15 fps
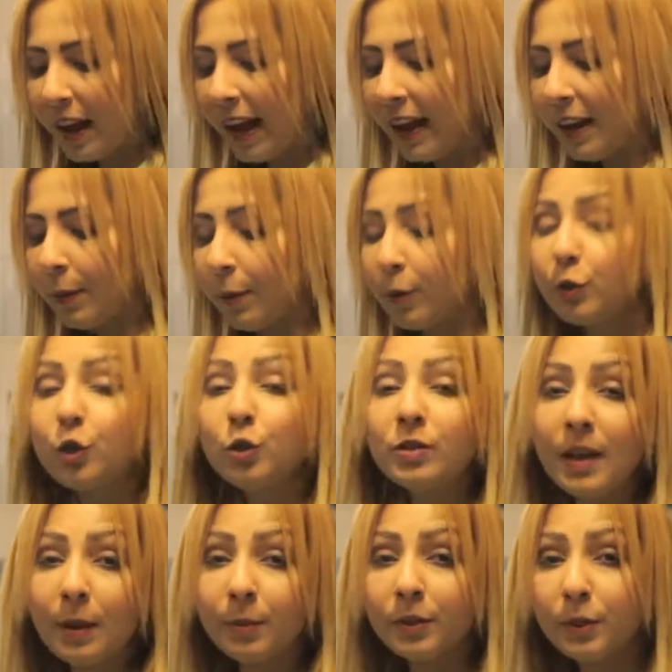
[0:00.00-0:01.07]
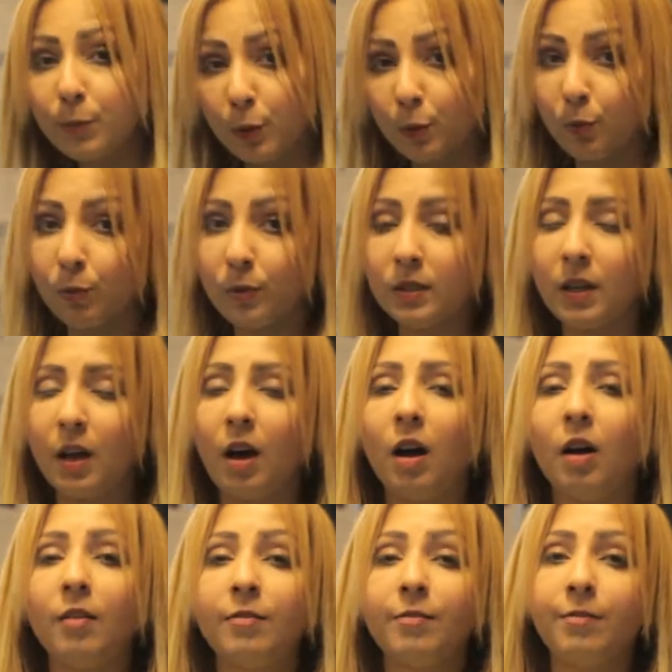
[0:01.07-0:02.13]
and about 2 tablespoons
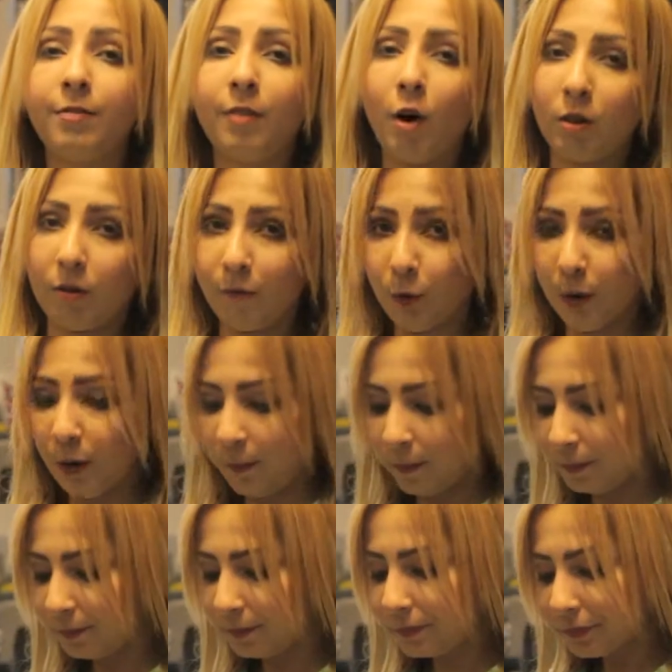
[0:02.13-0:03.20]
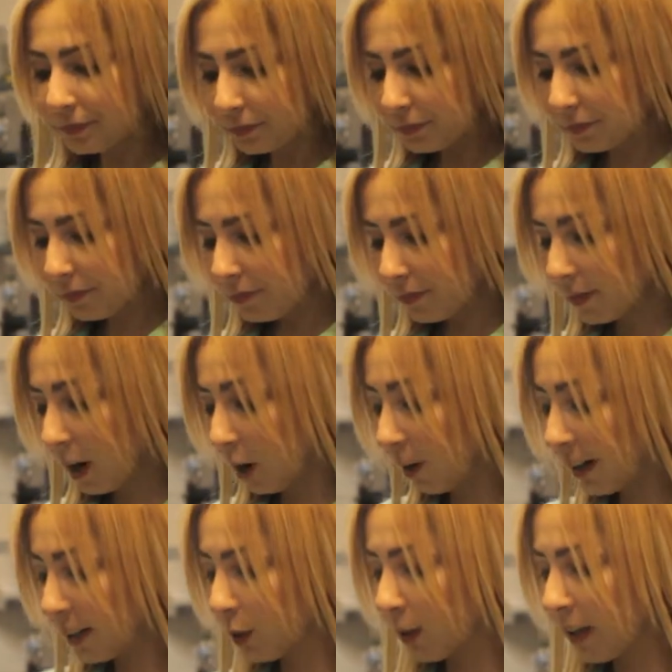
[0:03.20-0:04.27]
of olive oil.
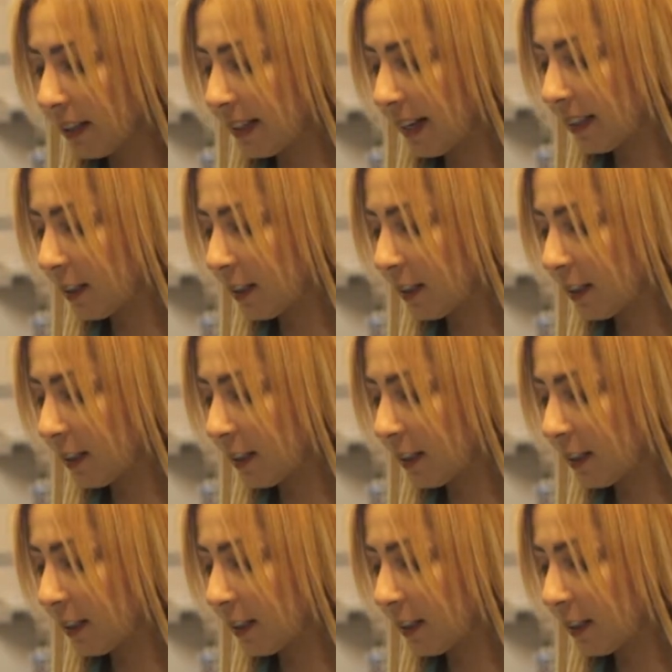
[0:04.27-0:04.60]
Alright, so let's get